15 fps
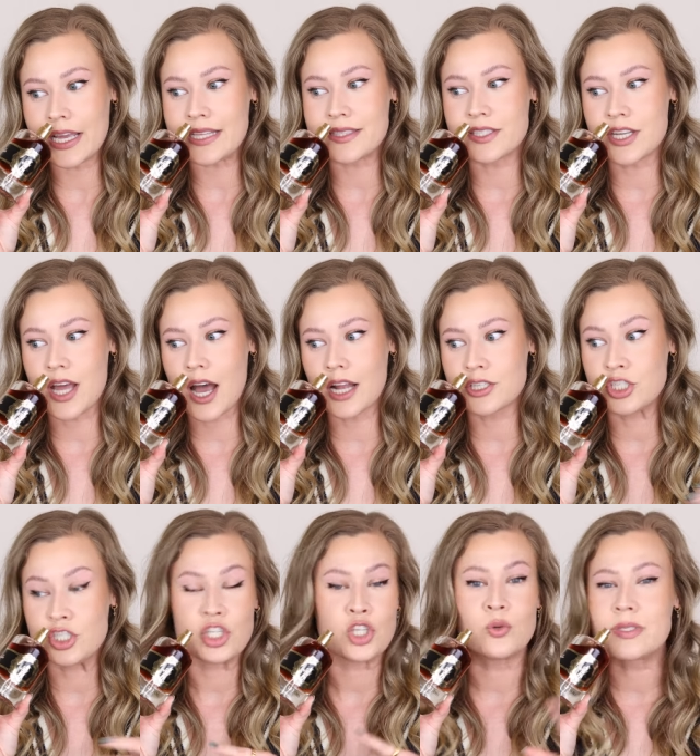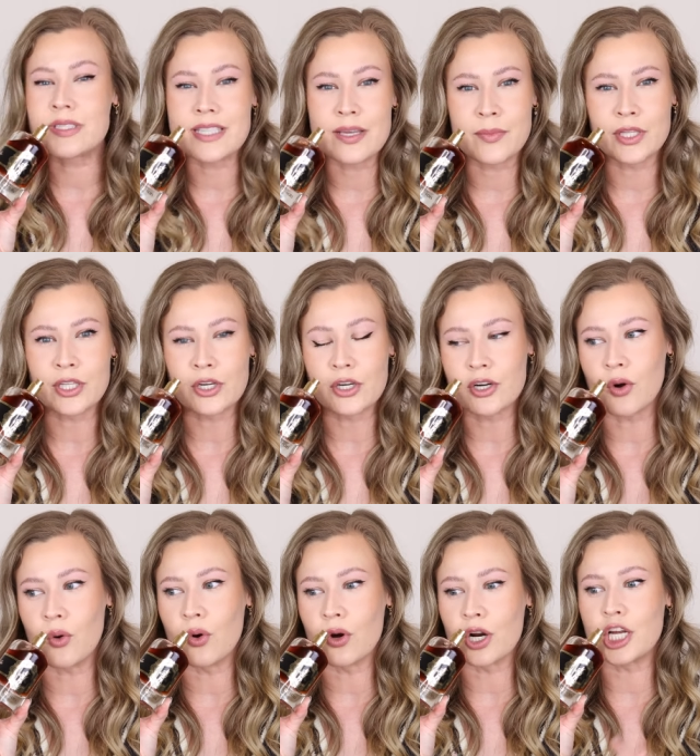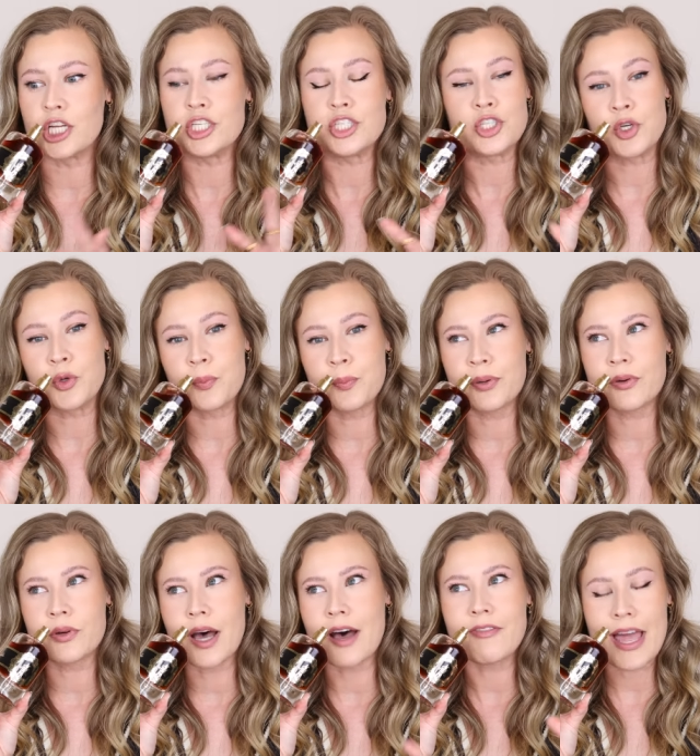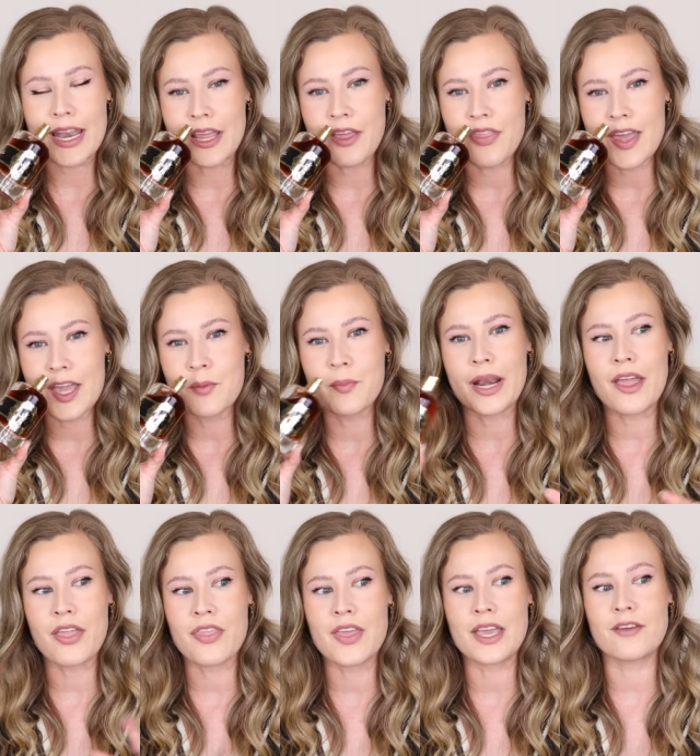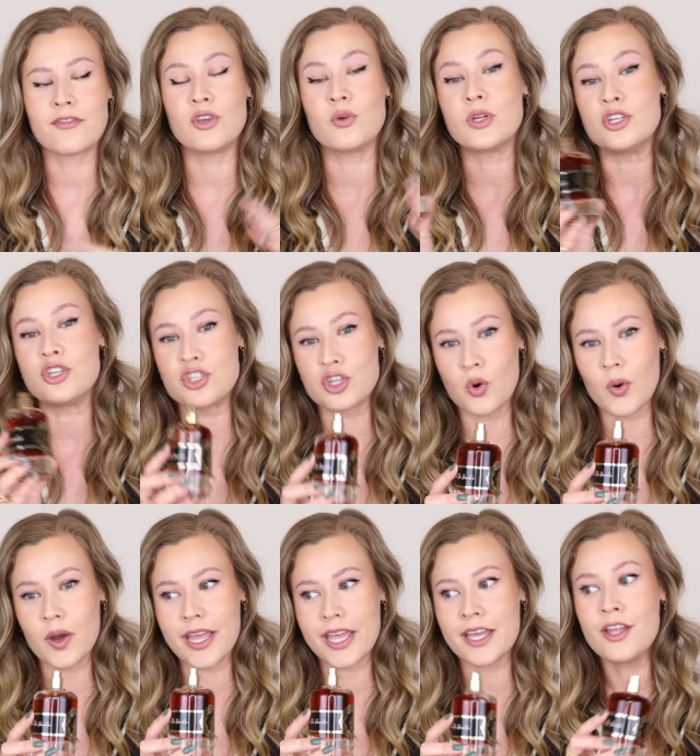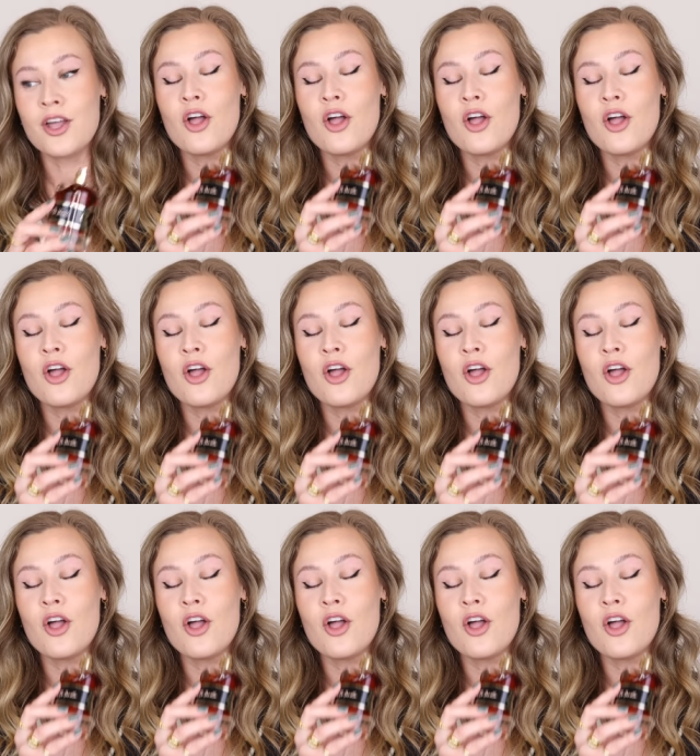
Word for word: It's not too similar or a dupe of anything, but I think if you enjoy